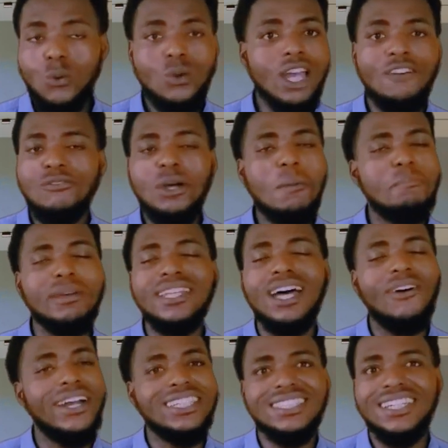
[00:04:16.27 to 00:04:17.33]
We have not paid
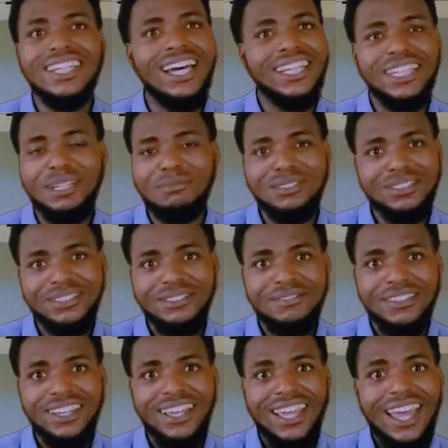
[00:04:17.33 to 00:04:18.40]
our internal debts
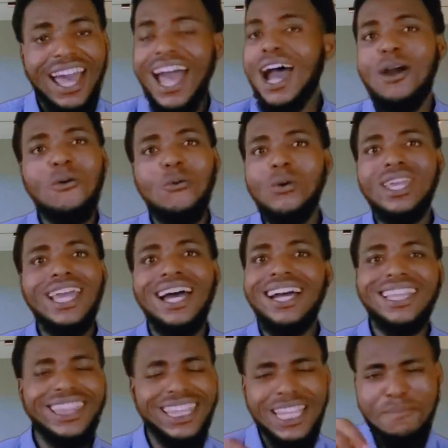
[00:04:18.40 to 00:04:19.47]
and we
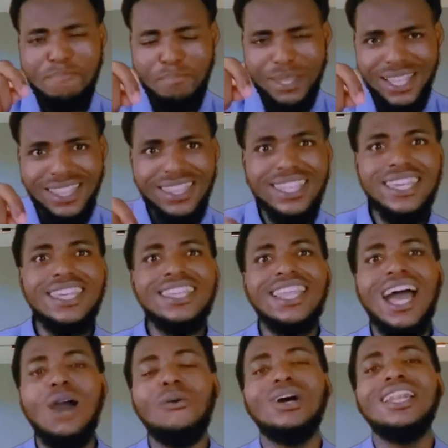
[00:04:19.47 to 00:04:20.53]
are deepening
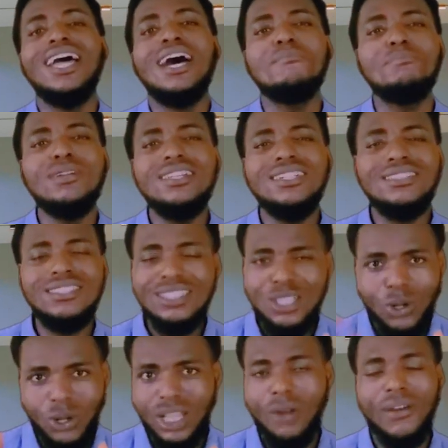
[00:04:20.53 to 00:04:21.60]
our
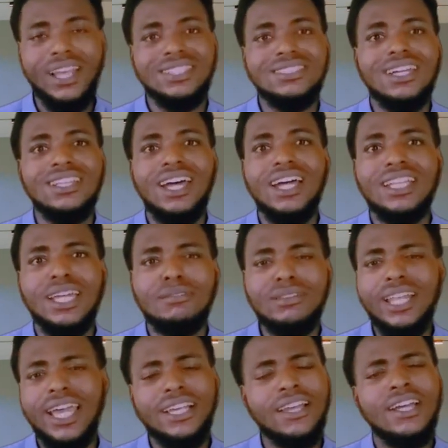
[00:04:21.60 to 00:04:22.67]
liability on our external debt.
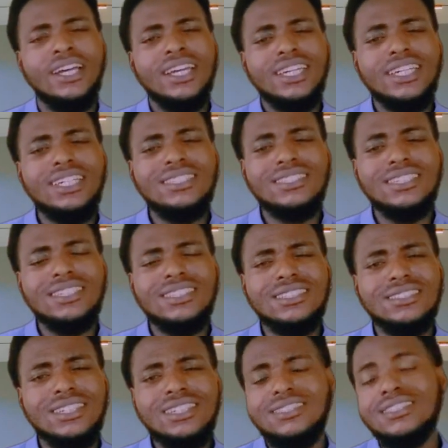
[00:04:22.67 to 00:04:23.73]
Like it
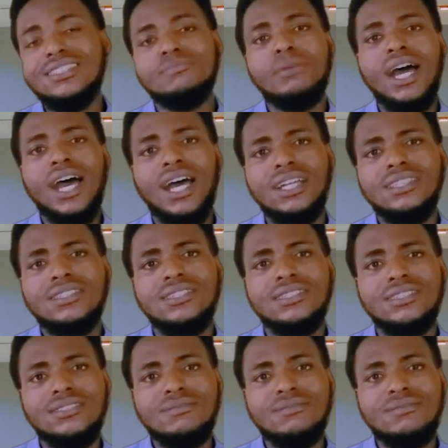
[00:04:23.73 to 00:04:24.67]
is, it is bad.